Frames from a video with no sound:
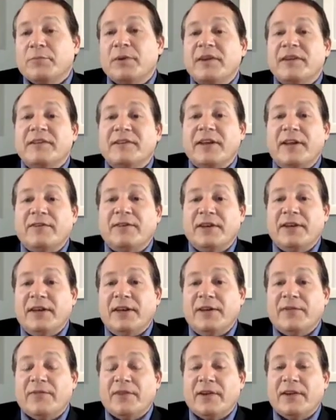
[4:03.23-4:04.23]
split safety
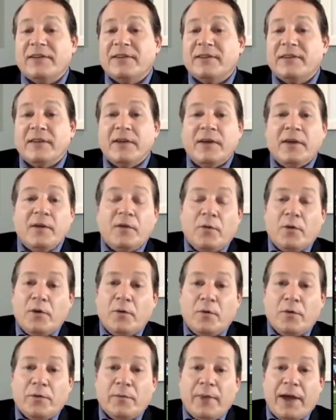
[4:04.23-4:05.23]
defense
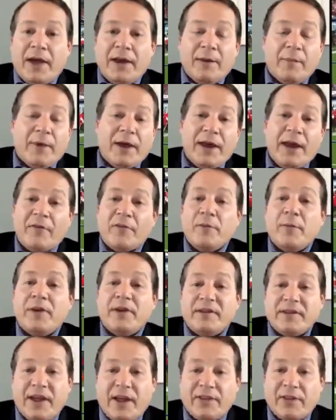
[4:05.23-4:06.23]
with, with man to man.
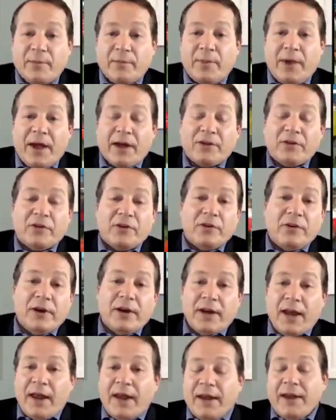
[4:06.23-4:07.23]
Everybody's got their back turned,
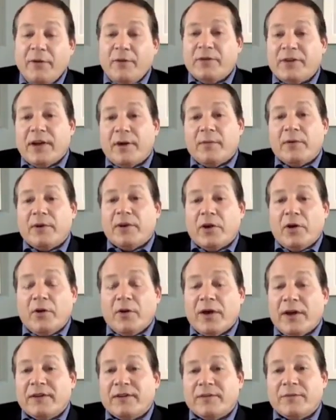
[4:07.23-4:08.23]
and, and he was able to go
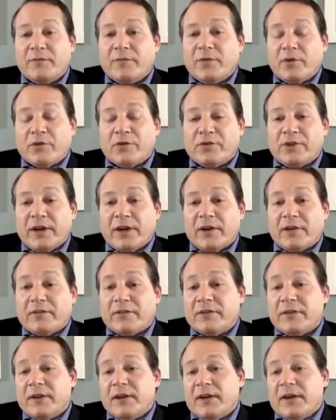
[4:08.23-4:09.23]
get some first
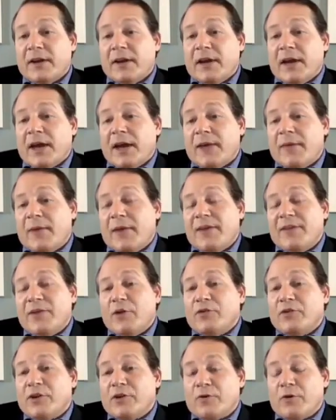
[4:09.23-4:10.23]
downs. And he made
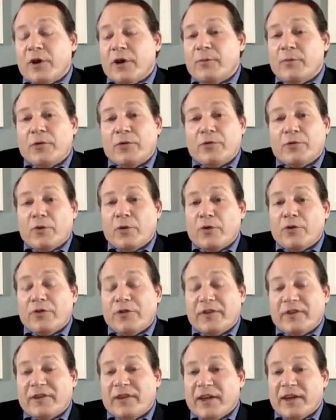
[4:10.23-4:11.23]
those incredible throws in
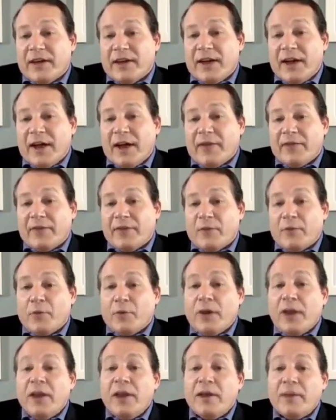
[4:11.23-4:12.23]
the second half that
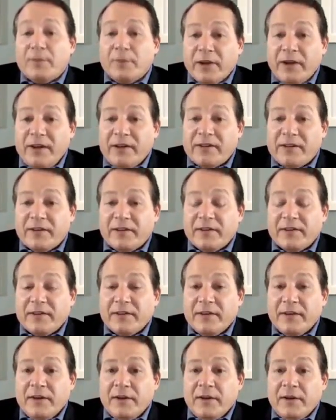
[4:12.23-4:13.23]
were incompletions,